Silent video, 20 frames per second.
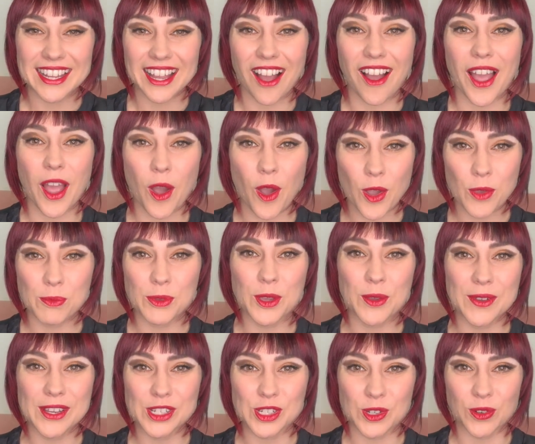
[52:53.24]
hope
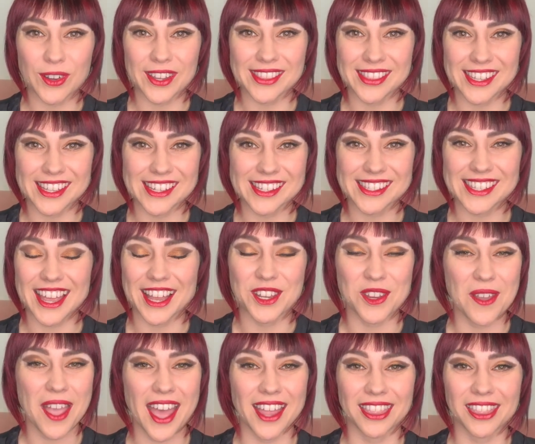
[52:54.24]
you enjoyed this and
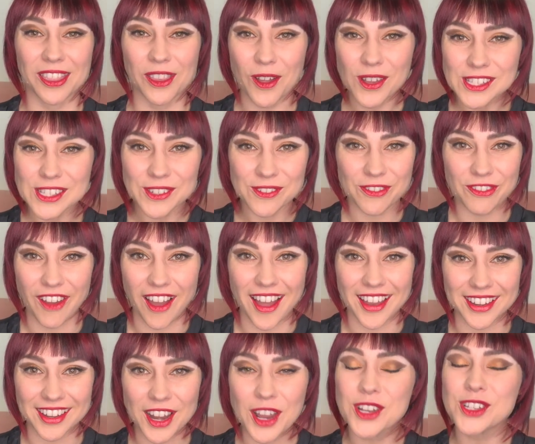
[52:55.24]
you had lots of
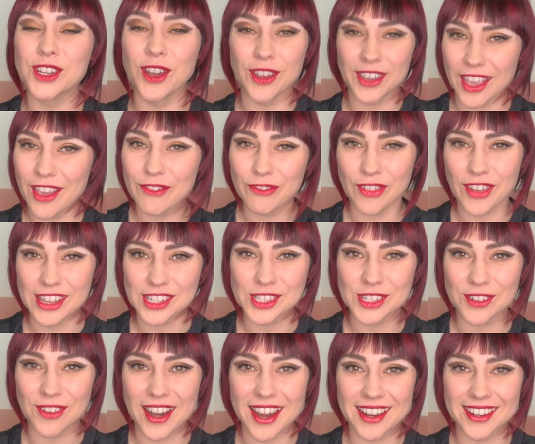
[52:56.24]
fun. Don't get
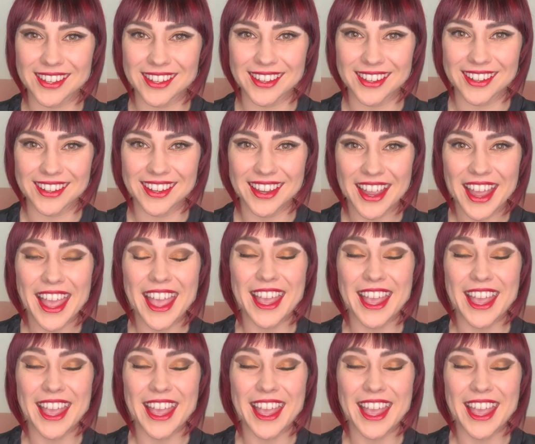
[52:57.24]
frustrated.